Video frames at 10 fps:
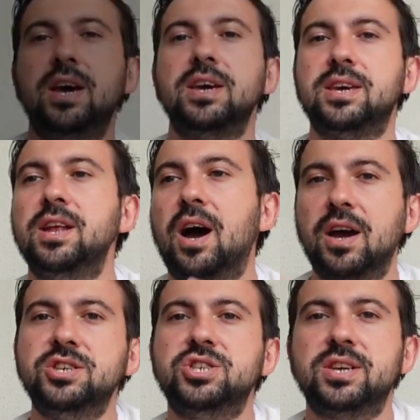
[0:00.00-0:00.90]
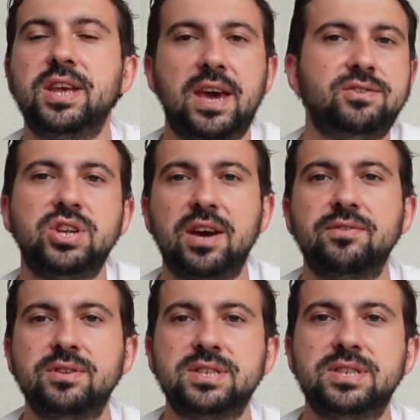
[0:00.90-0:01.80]
Similarly, when you go outside,
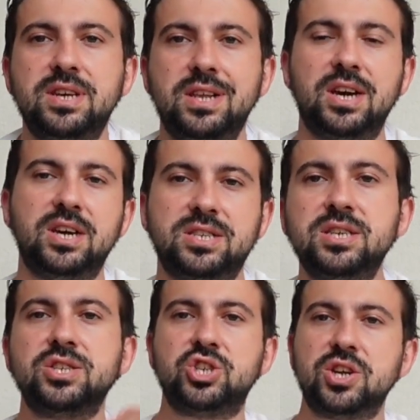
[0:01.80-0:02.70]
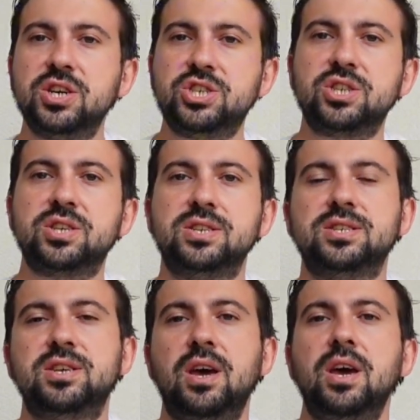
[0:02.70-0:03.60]
not your pet, because you interact
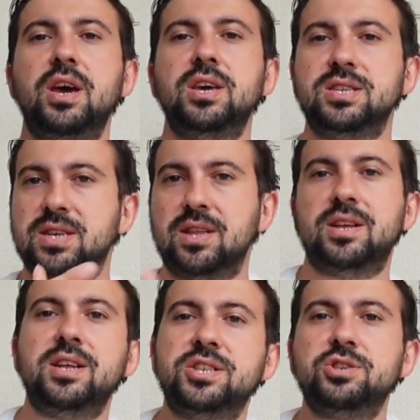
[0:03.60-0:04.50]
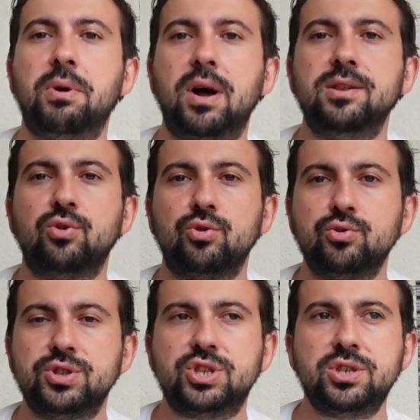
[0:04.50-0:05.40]
with people, you need to take out certain
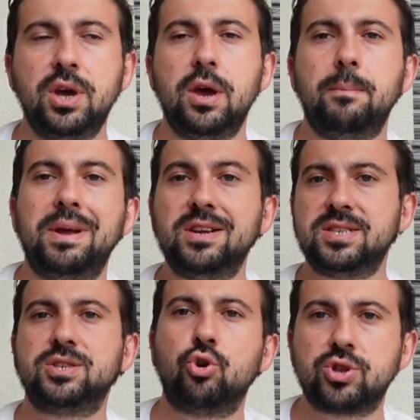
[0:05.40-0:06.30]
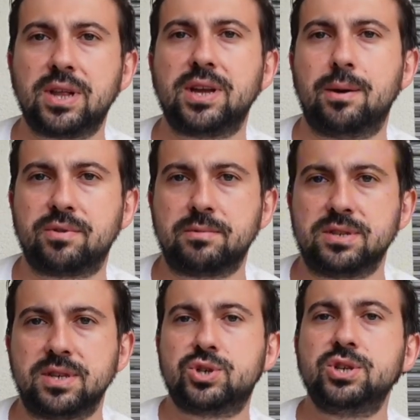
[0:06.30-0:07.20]
insurances. Insurances
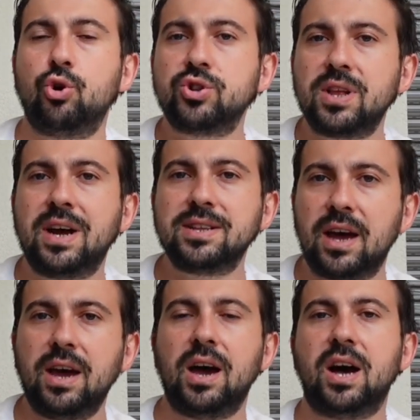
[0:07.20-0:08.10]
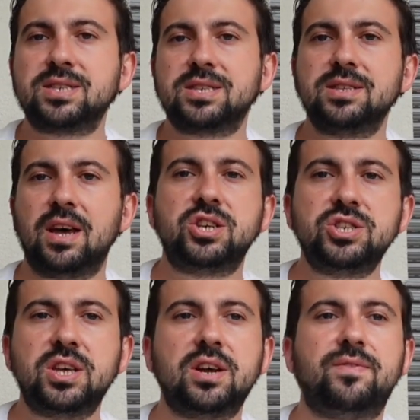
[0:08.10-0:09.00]
are actually for the outside. For other
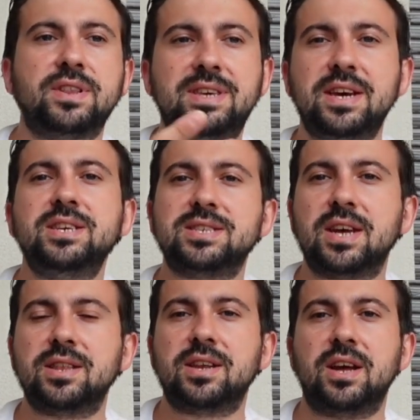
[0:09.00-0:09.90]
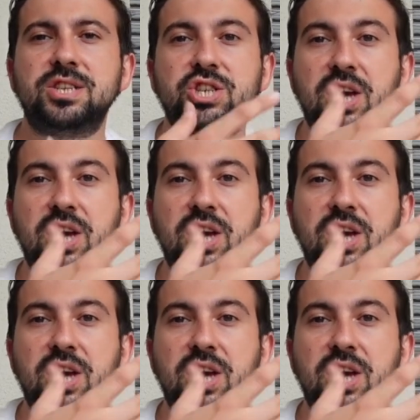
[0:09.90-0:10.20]
people, the environment,